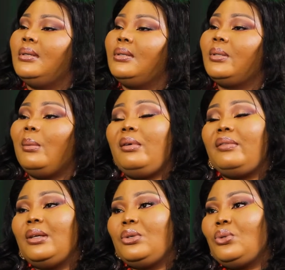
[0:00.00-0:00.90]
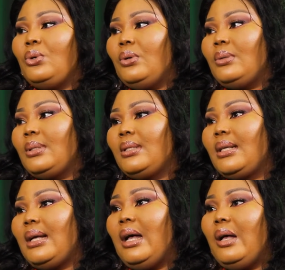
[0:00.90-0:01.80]
Some of the songs
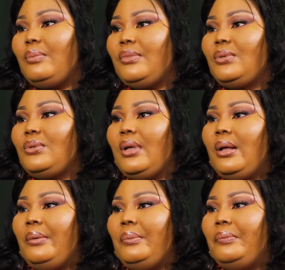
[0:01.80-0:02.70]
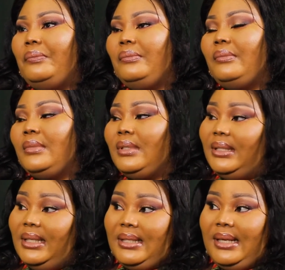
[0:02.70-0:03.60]
comes
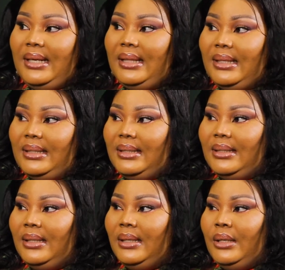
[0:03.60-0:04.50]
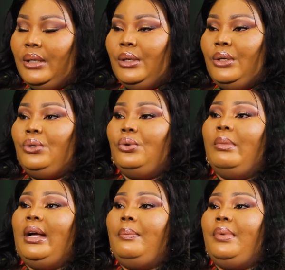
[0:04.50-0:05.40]
just like that. You
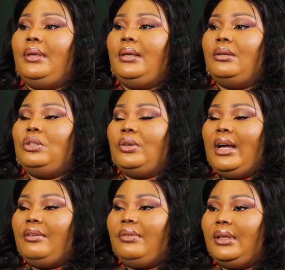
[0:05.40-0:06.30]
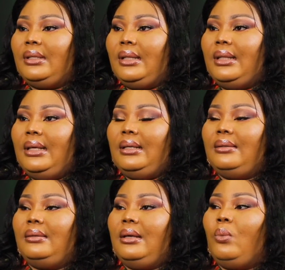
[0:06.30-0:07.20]
might be driving, and
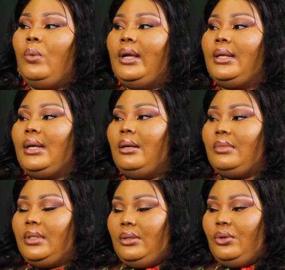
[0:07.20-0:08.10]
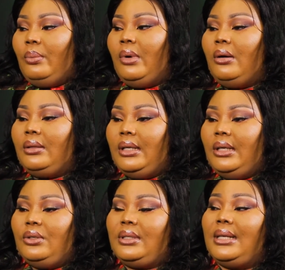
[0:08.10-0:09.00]
then a word comes in your mouth,
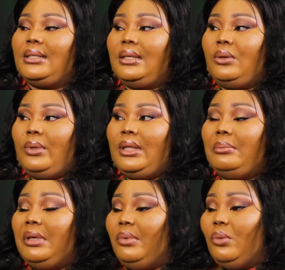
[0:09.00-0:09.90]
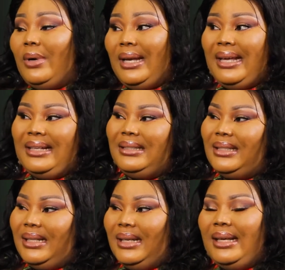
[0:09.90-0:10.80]
and you start singing with it. Maybe one line,
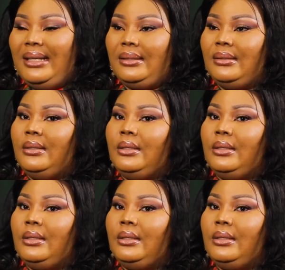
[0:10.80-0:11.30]
just the line.